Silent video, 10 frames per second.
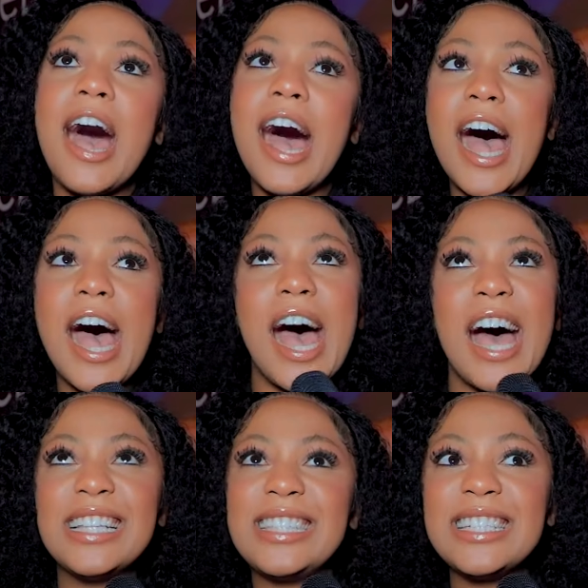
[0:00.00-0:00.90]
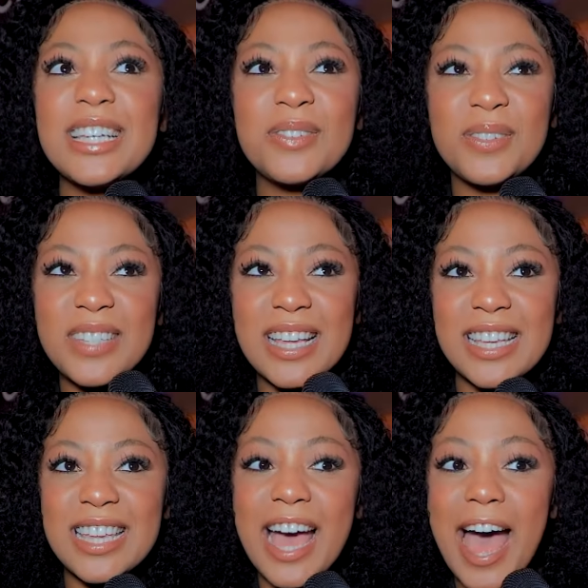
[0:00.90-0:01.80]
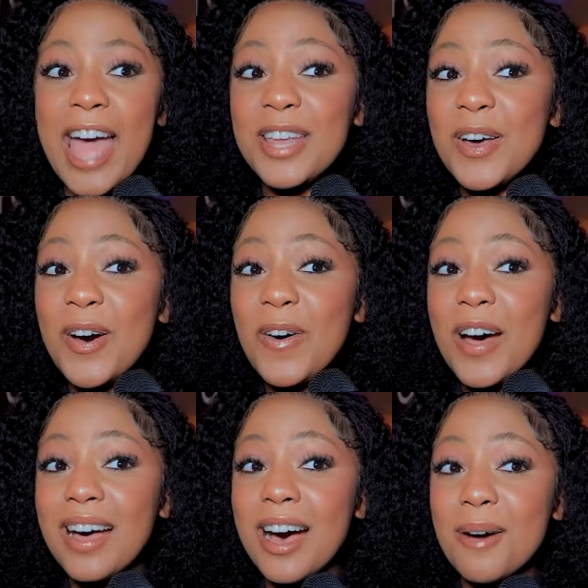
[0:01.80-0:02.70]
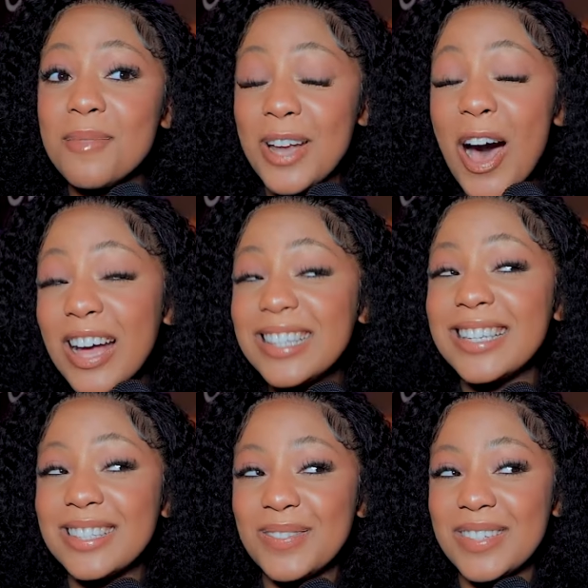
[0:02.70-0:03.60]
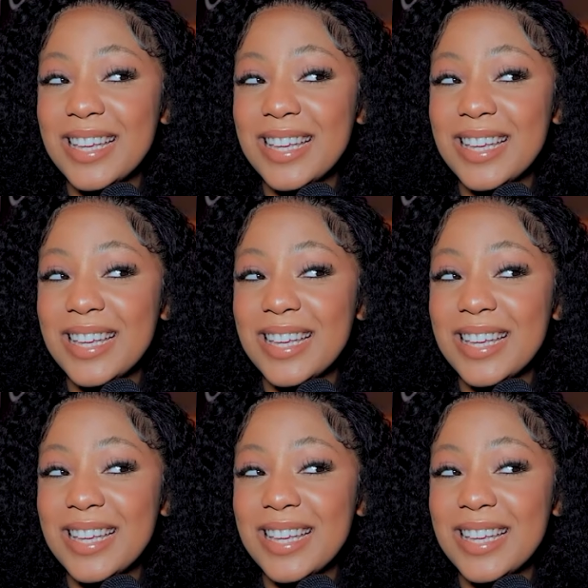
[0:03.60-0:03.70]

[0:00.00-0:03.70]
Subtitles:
DJs from Tanzania. I know an artist from